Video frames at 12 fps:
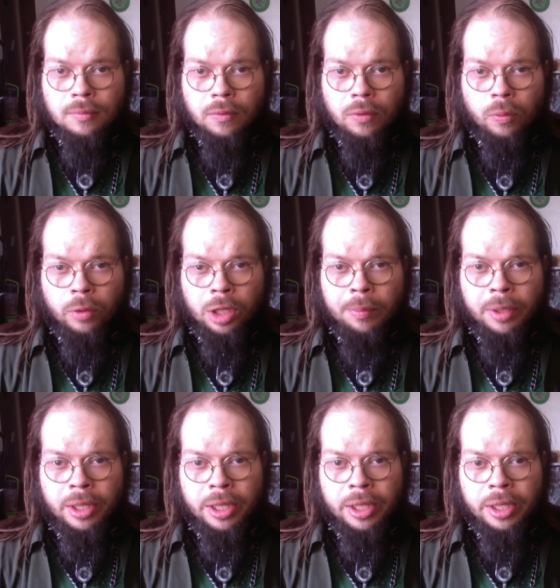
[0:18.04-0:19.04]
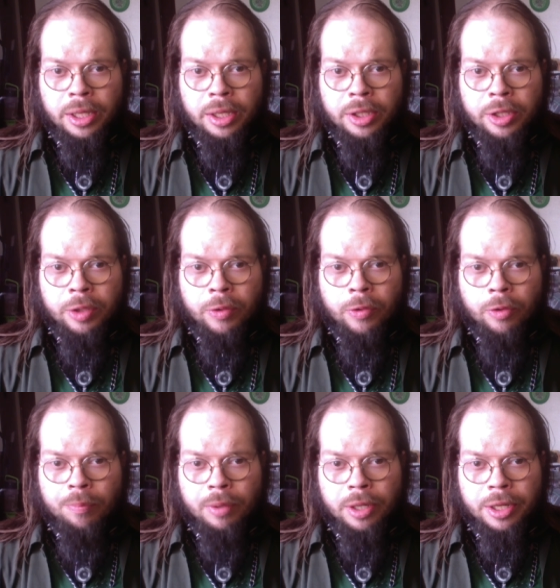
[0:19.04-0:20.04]
So, one of my uh, YouTube
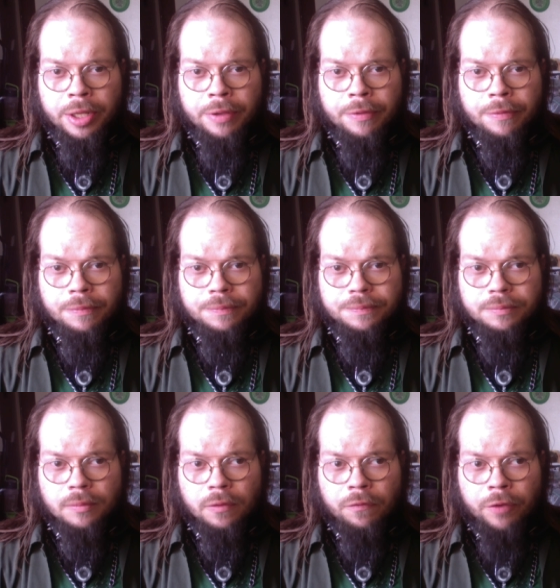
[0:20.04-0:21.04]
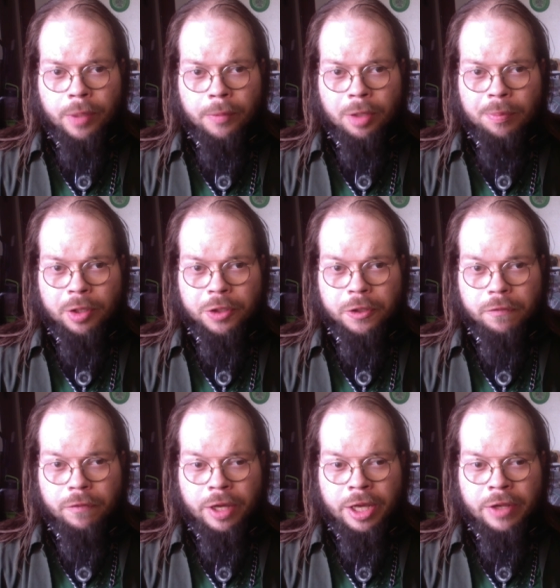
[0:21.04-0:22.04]
buddies filmed a bunch of
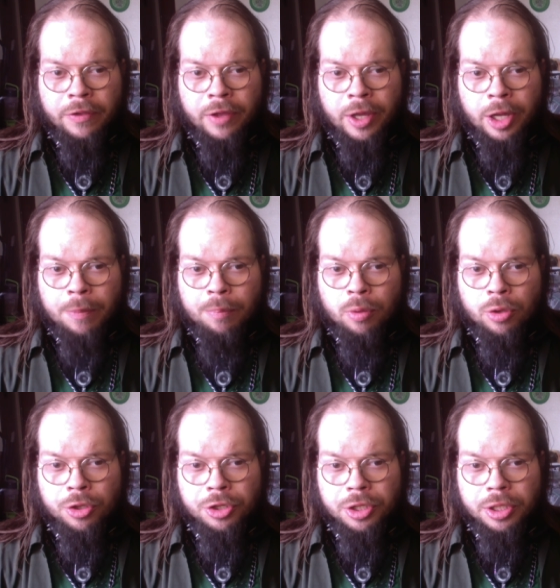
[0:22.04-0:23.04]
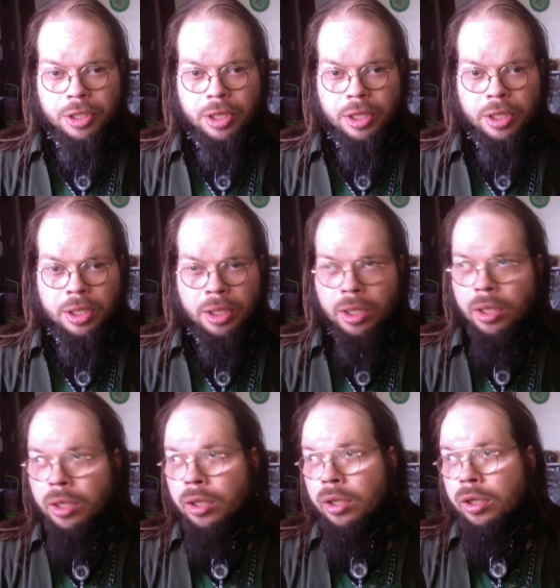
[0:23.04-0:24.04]
anti abortion and
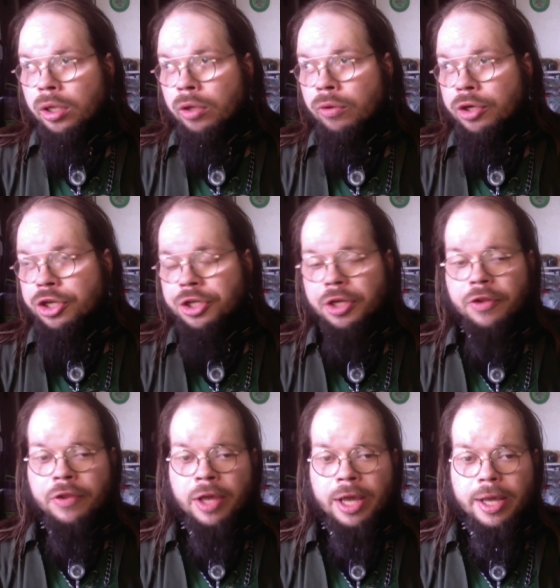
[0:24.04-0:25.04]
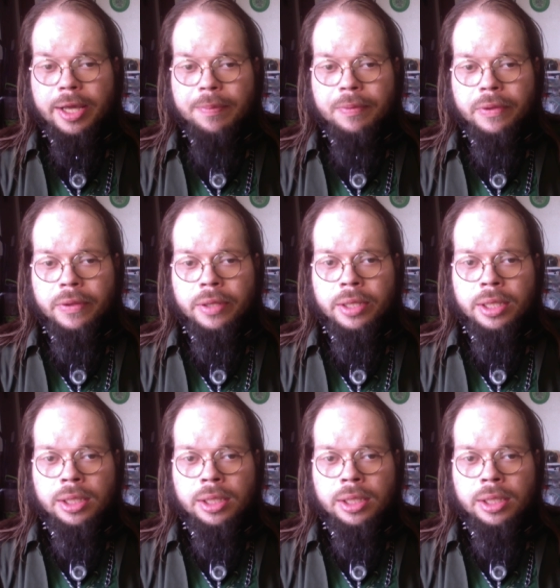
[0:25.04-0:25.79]
Christian types.